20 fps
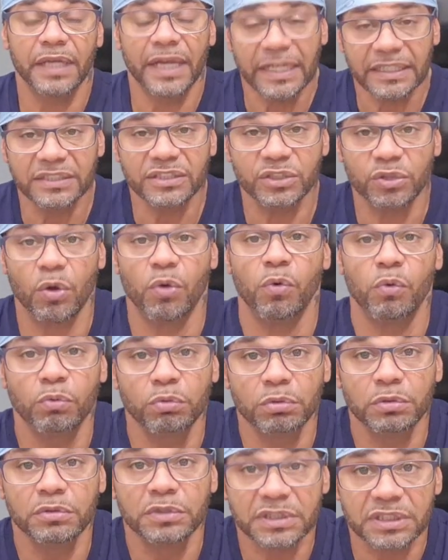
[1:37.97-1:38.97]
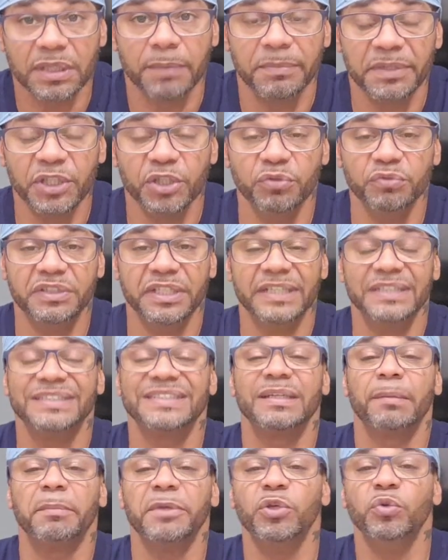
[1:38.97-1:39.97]
And so some of you did,
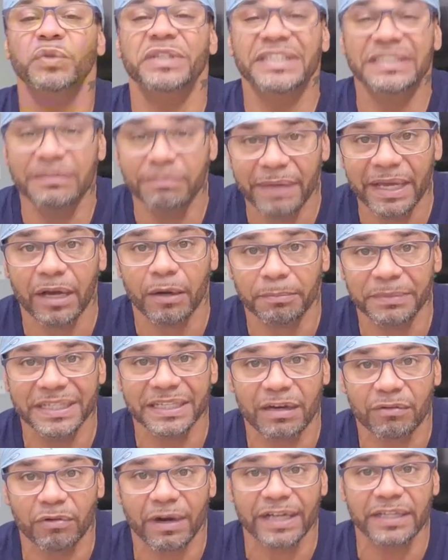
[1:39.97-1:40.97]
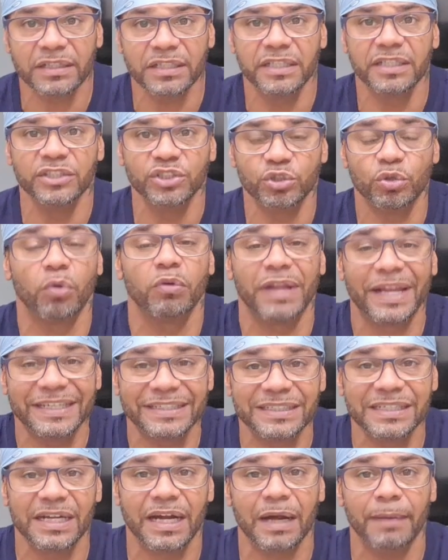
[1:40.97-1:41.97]
some of you emailed me directly because you don't
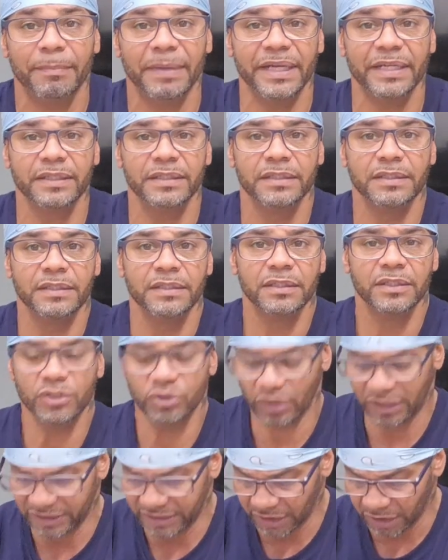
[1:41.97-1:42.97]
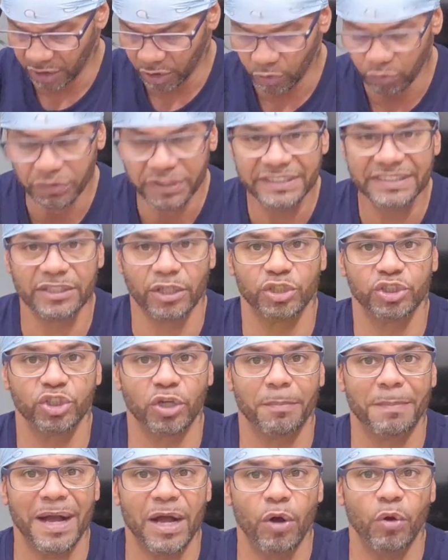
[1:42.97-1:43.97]
like to comment. So I did a little
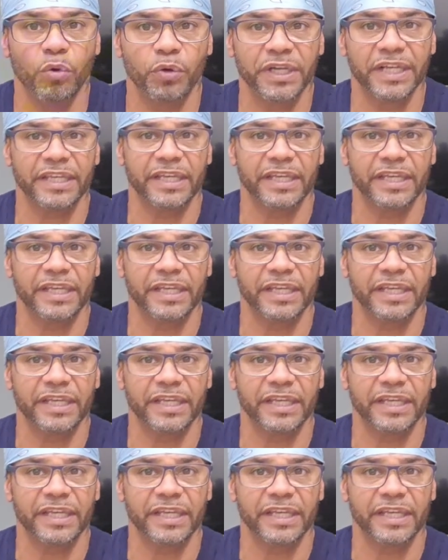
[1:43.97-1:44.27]
research on my own.